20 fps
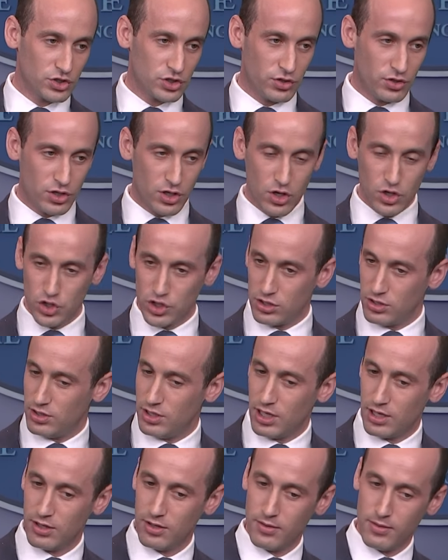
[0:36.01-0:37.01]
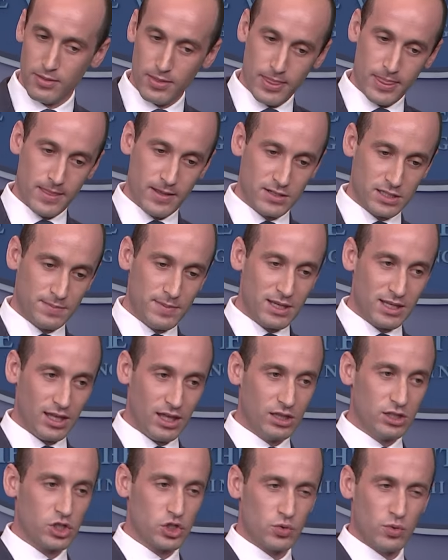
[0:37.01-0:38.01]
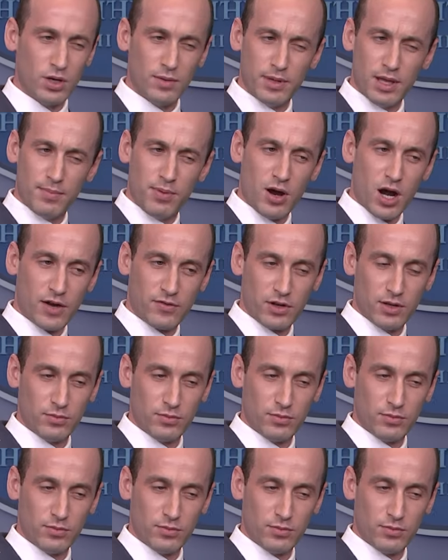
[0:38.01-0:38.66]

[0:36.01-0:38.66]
So the notion that speaking English wouldn't be a part of our